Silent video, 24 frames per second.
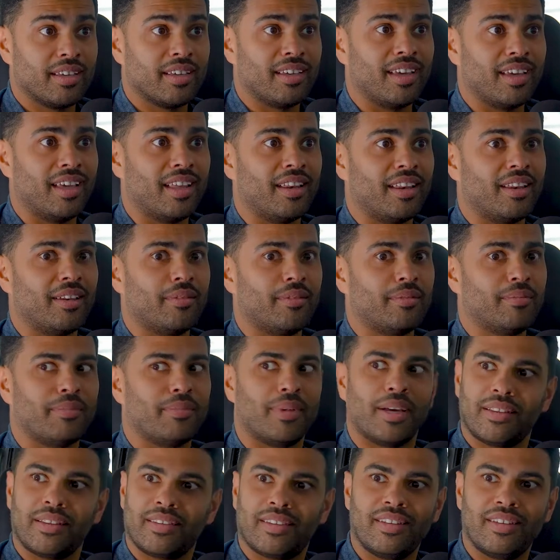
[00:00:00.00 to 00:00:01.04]
And
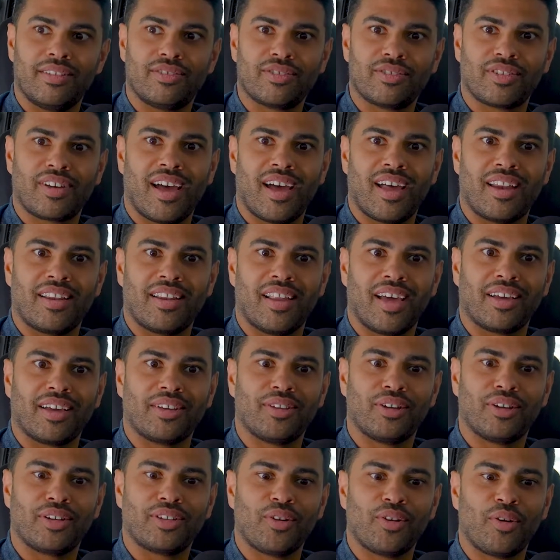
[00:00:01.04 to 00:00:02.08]
my teacher kind of
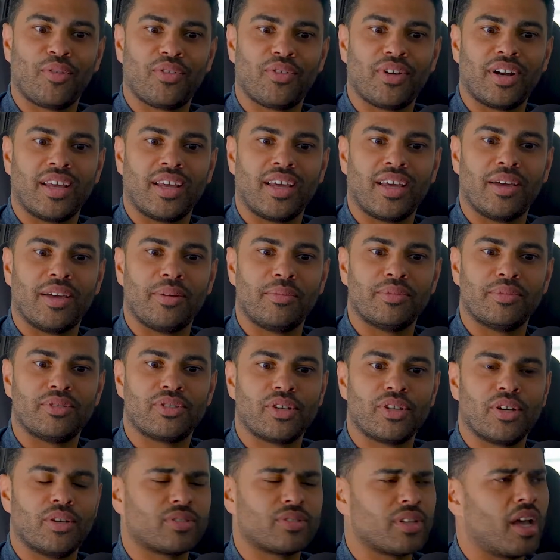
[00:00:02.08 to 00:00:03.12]
looked over at him, and
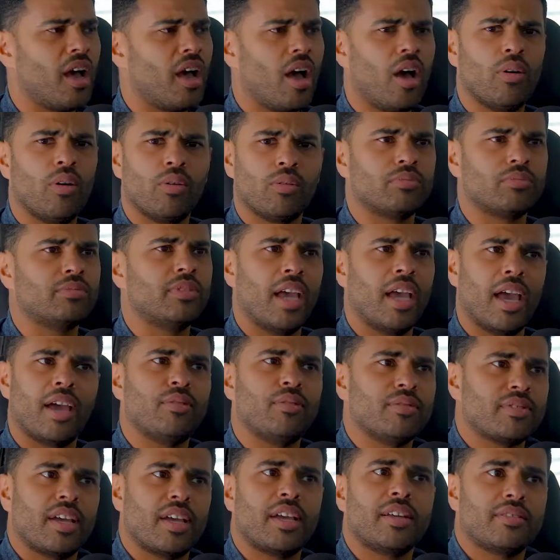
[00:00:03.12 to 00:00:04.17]
she goes, "Oh yeah,
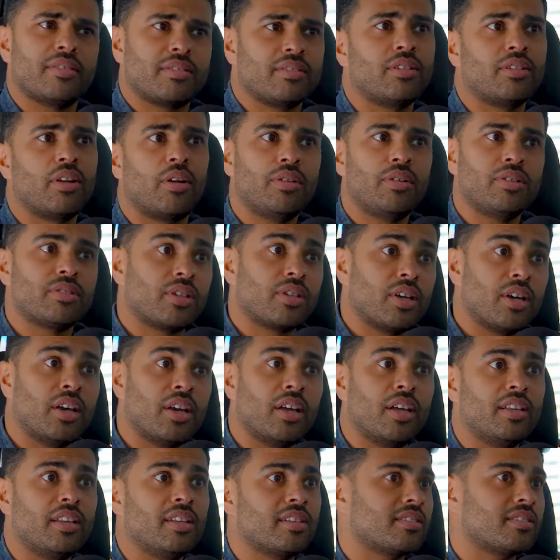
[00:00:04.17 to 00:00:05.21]
Hussein's, he's
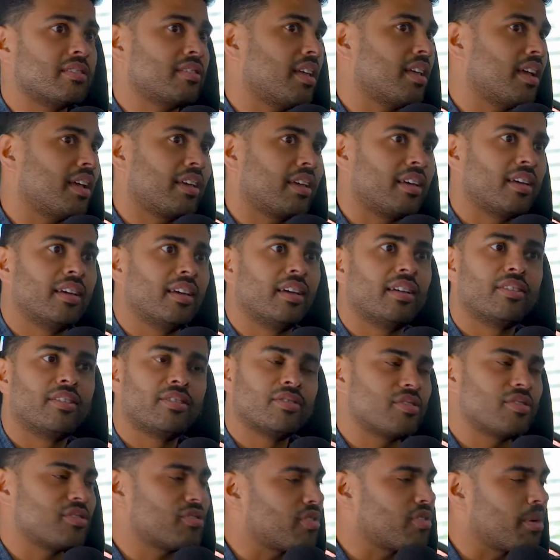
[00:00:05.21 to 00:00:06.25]
good. Doesn't
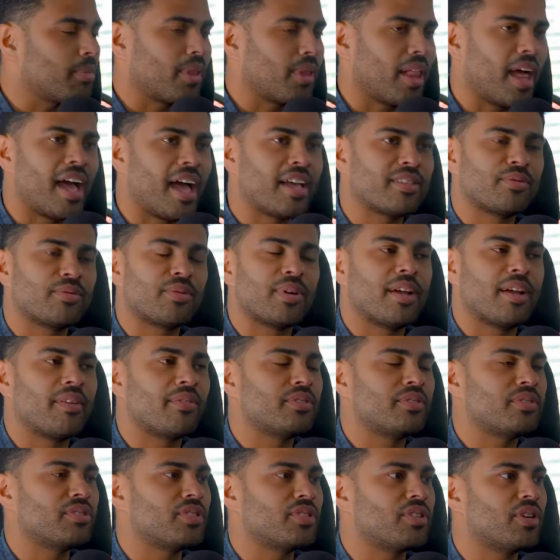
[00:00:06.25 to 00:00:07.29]
disturb class or whatever."
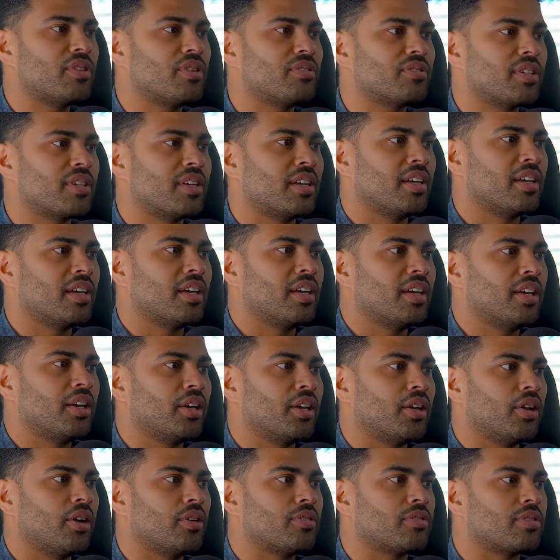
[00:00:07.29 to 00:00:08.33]
And he
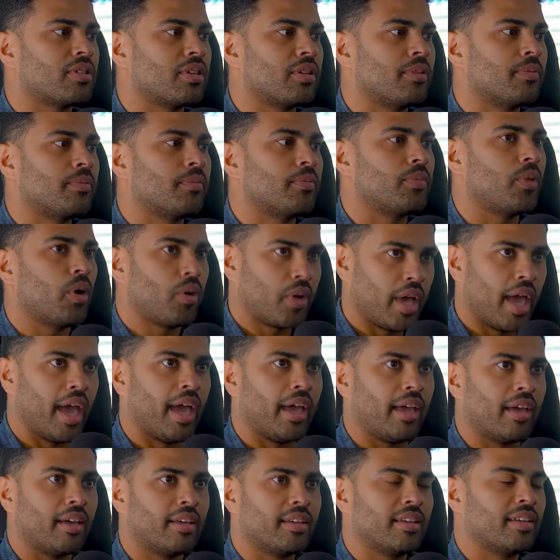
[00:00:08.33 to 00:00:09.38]
goes, "Okay."